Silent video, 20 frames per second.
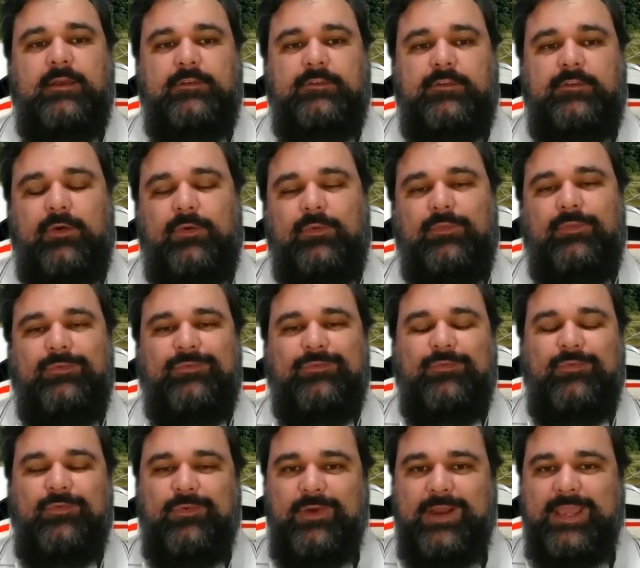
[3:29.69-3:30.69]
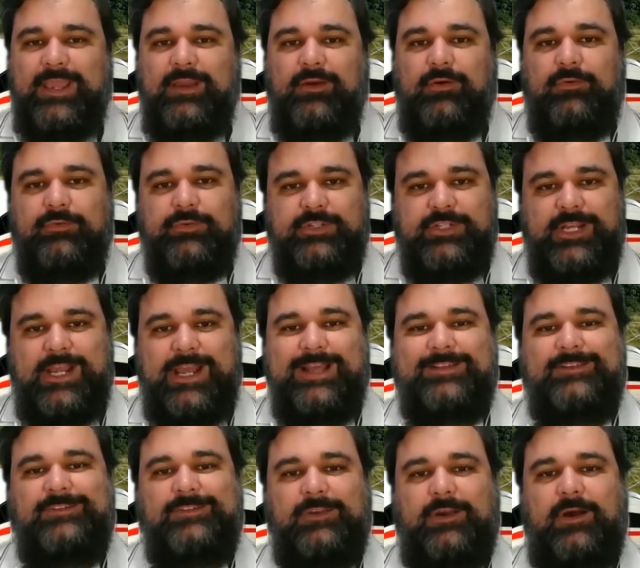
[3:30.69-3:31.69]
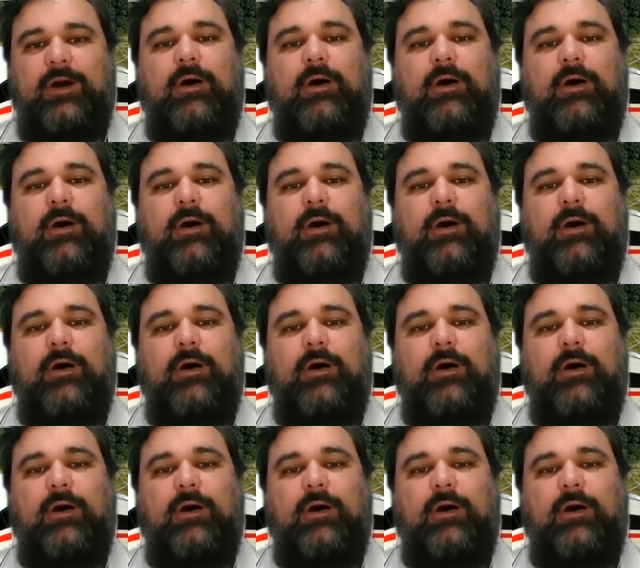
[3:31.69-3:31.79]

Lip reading: So rail checks